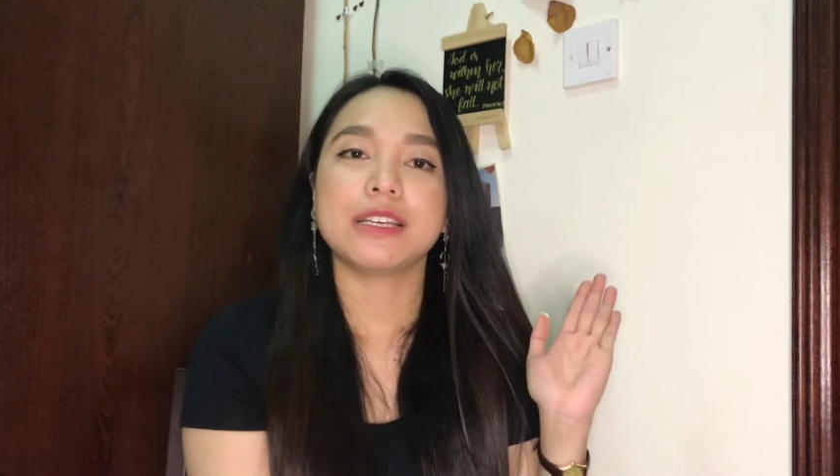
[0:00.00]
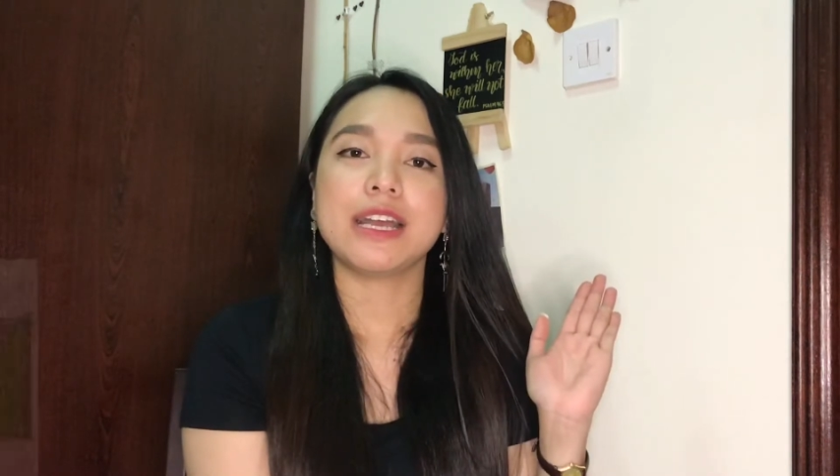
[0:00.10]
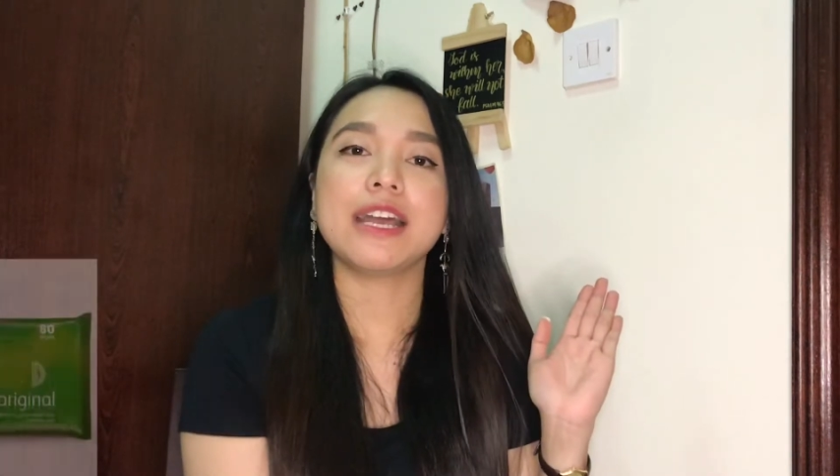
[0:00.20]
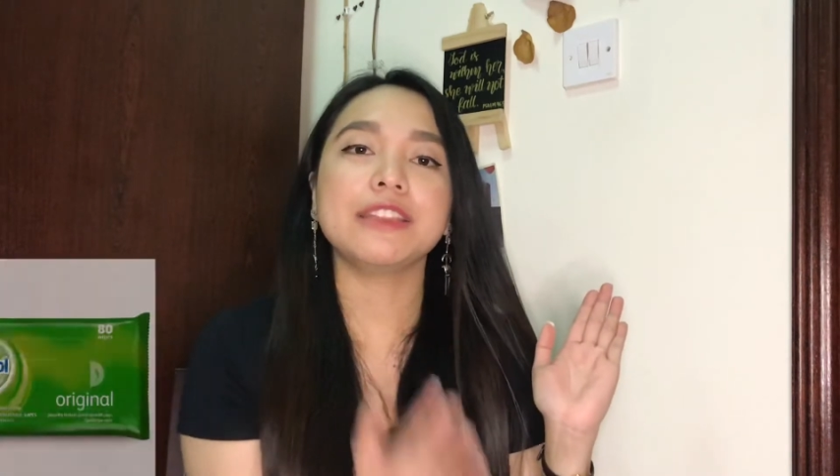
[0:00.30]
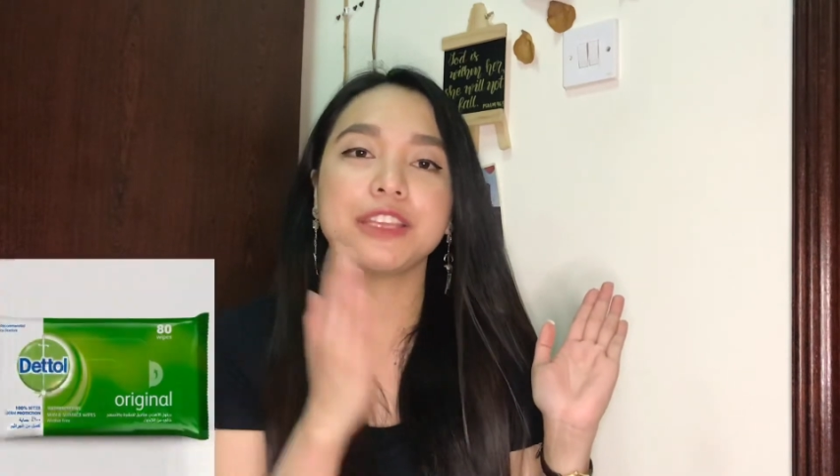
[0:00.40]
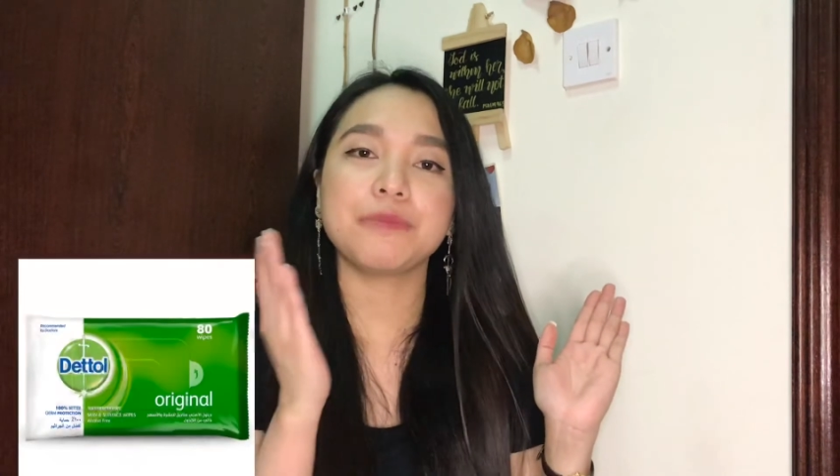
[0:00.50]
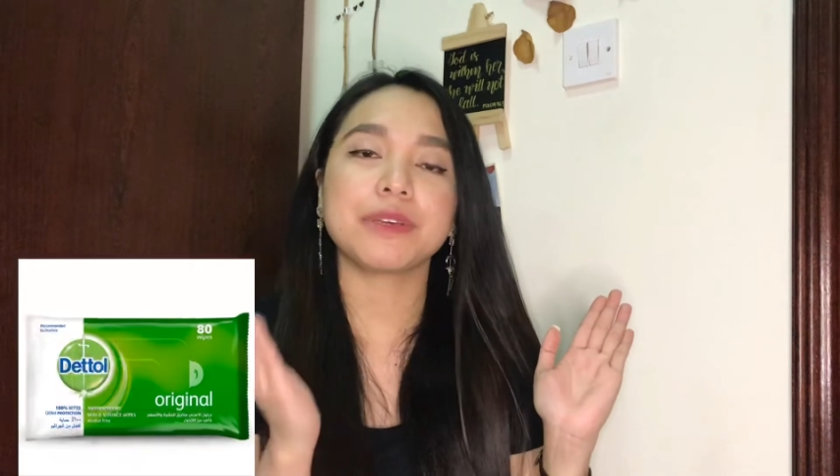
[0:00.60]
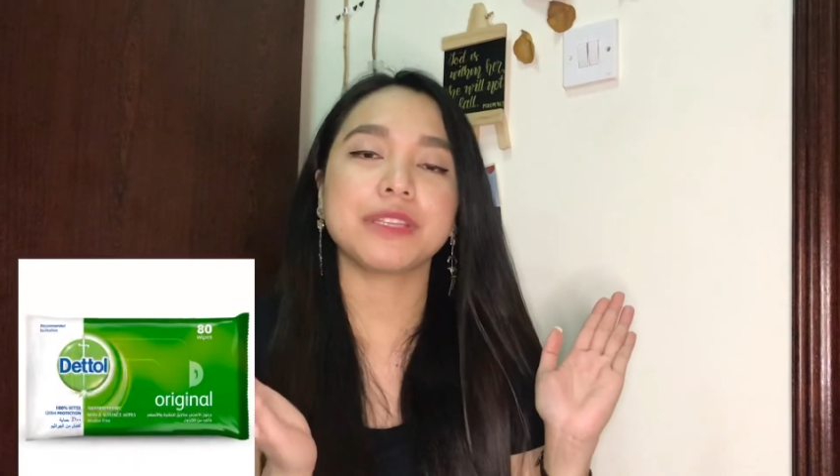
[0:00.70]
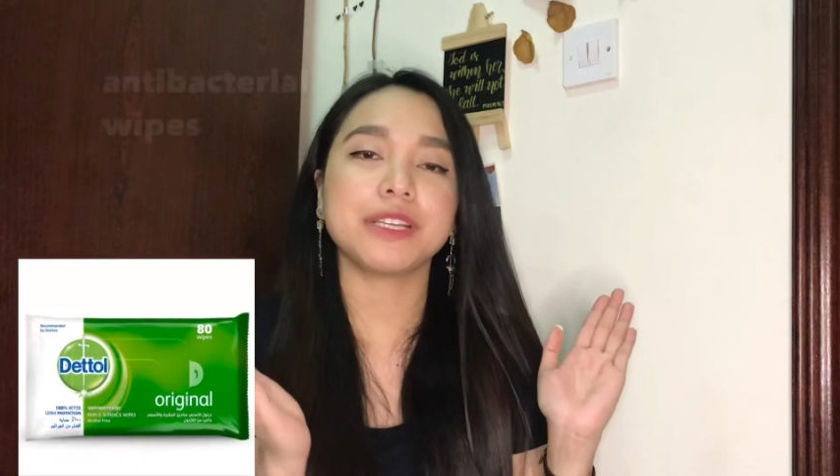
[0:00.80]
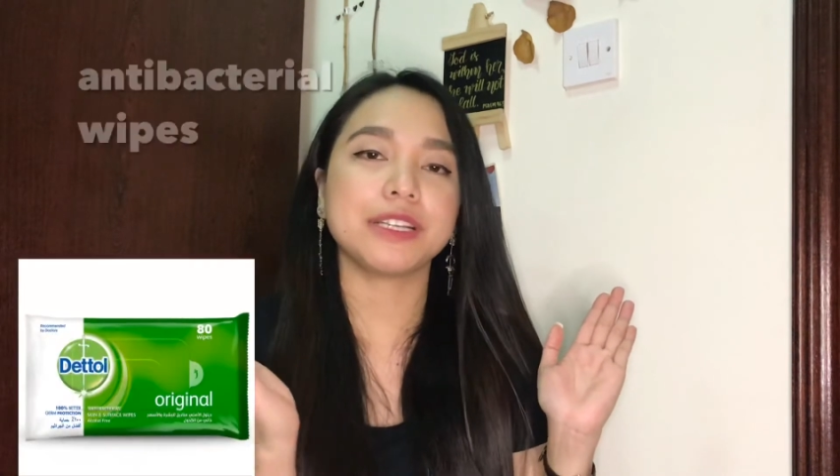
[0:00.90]

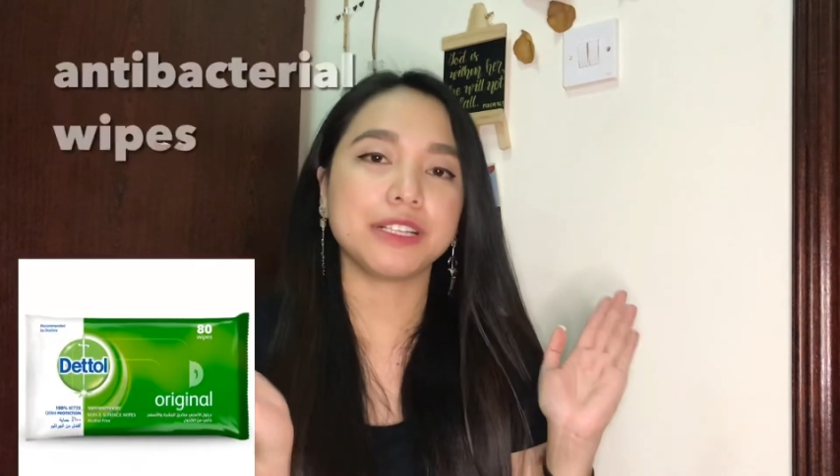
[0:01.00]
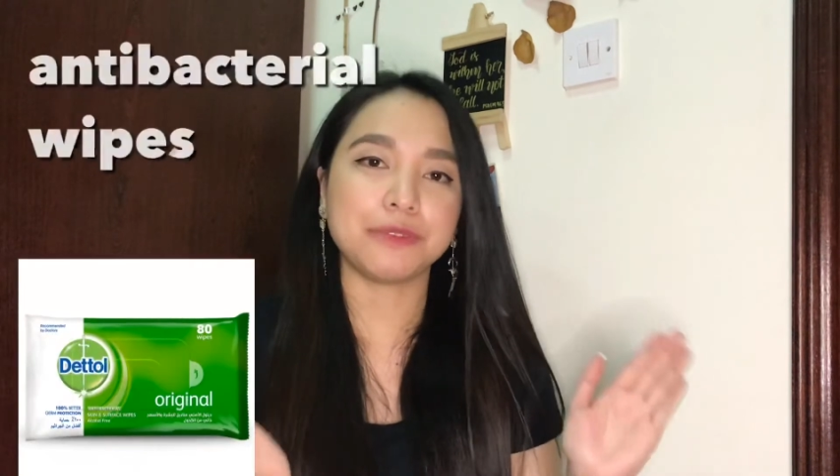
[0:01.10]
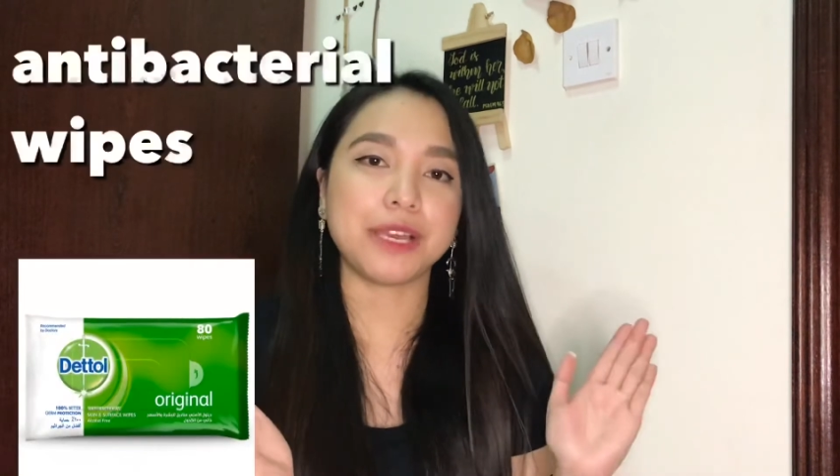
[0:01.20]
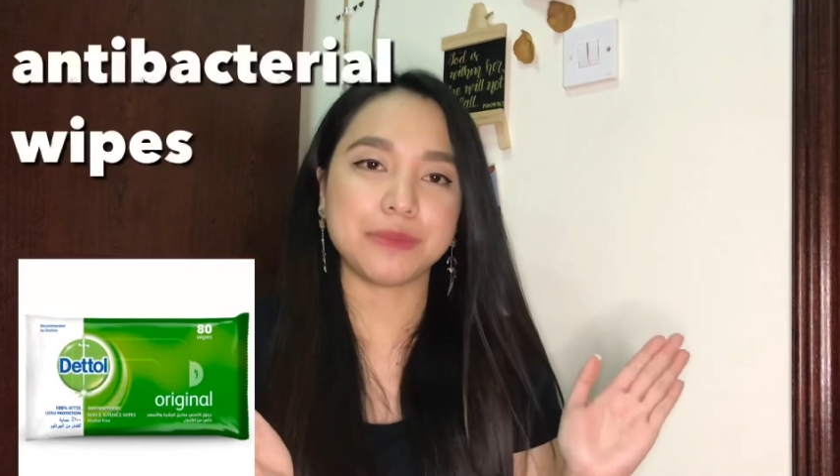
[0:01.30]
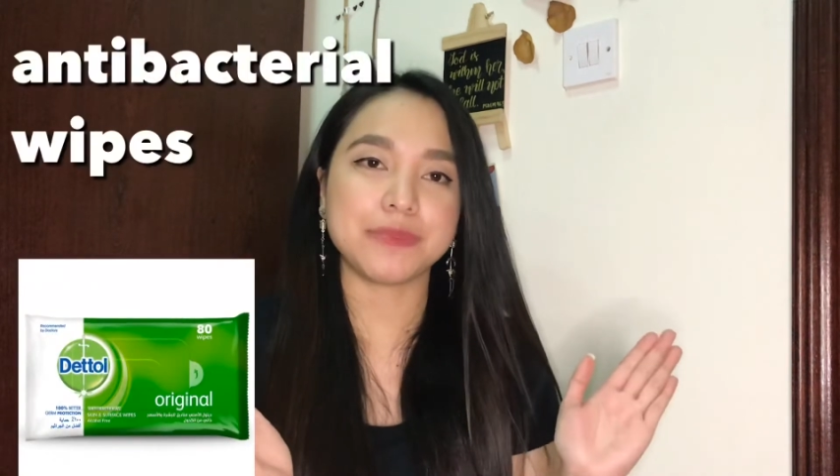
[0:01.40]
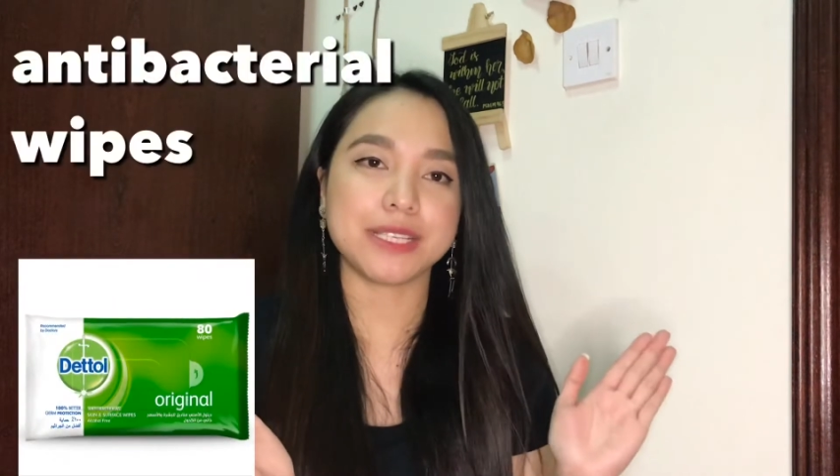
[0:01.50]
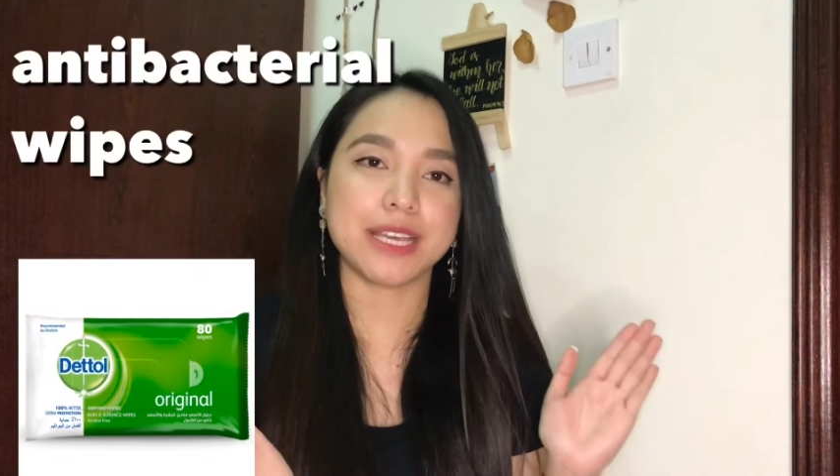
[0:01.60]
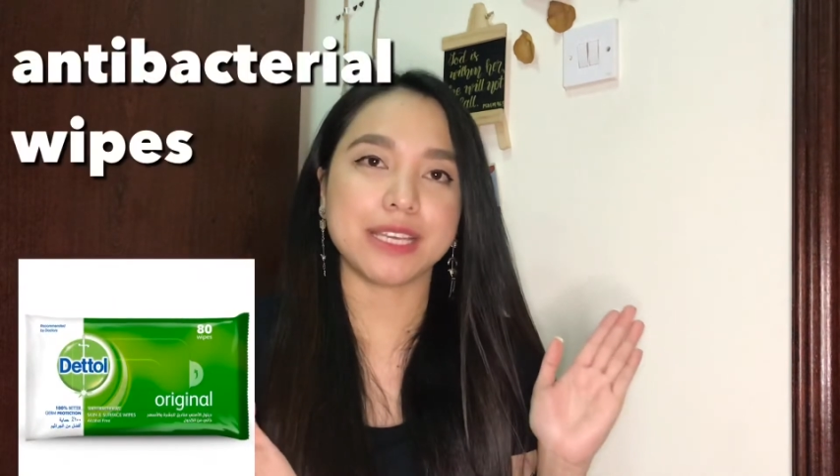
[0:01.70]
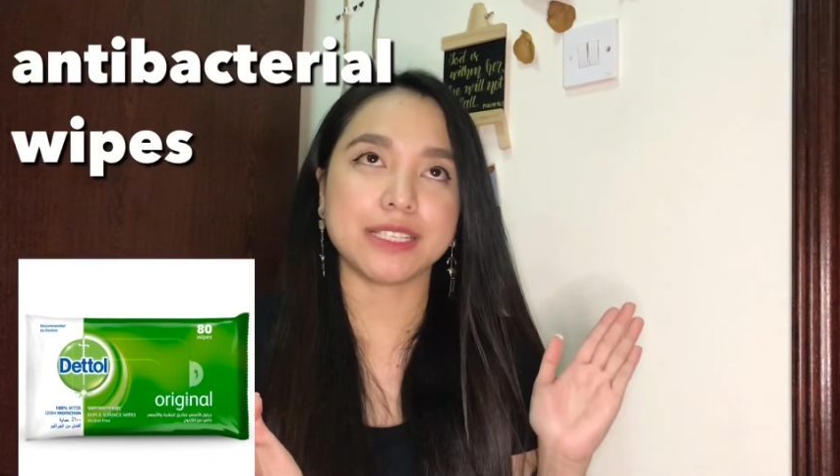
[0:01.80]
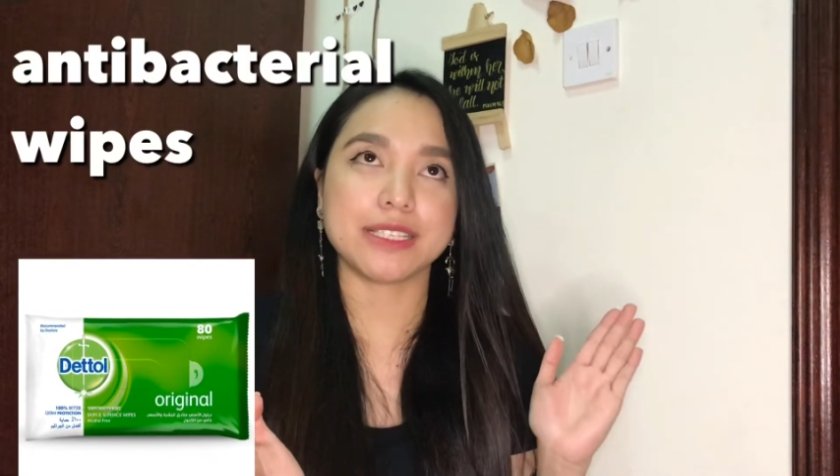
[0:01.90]
antibacterial wipes,
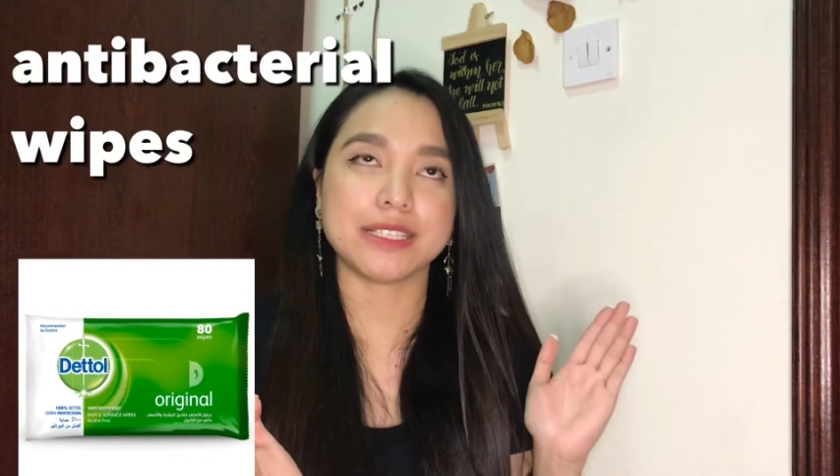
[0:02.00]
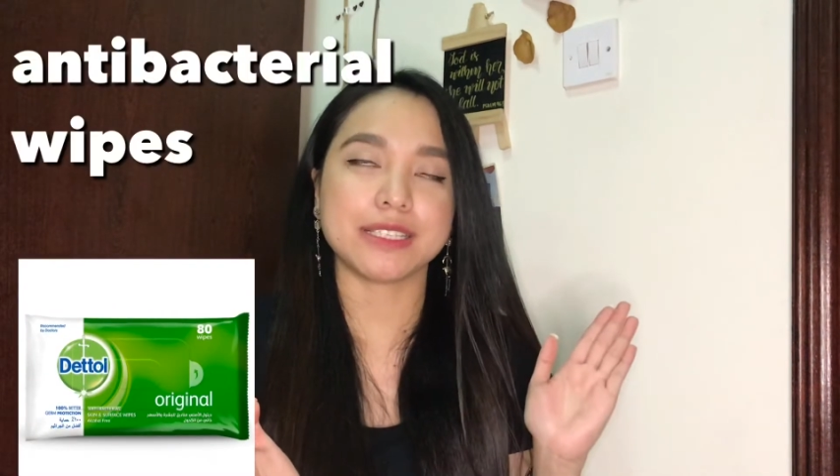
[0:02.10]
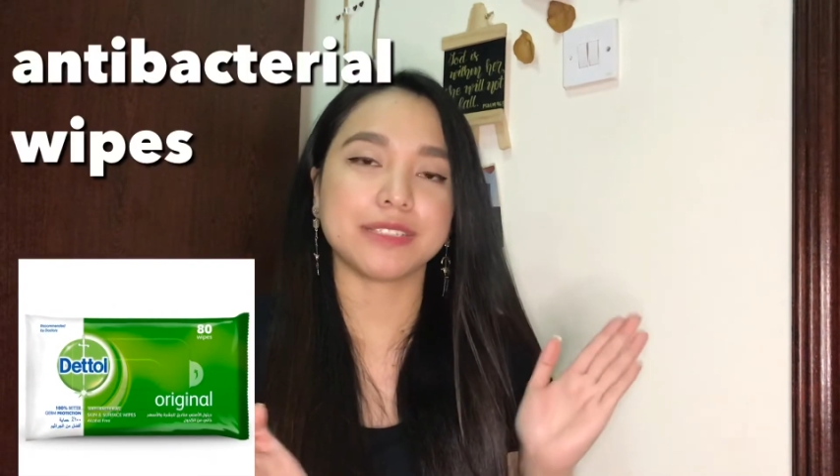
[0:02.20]
guys.